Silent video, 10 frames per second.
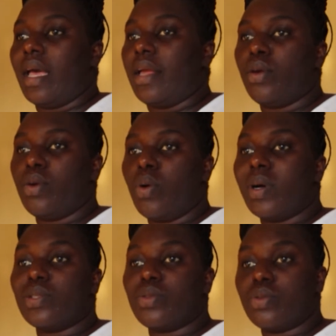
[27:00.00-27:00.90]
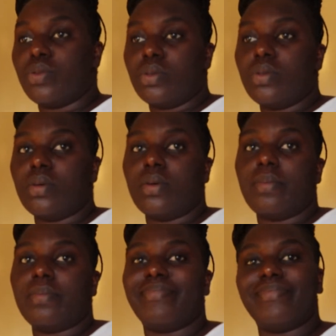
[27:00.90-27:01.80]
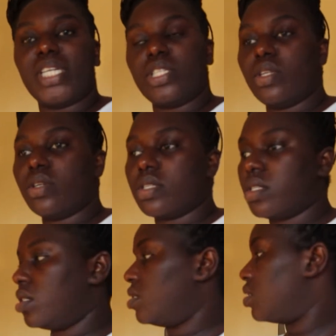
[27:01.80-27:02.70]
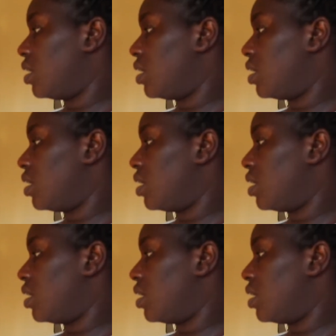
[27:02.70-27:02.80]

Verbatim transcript: I don't know what to do but she lost it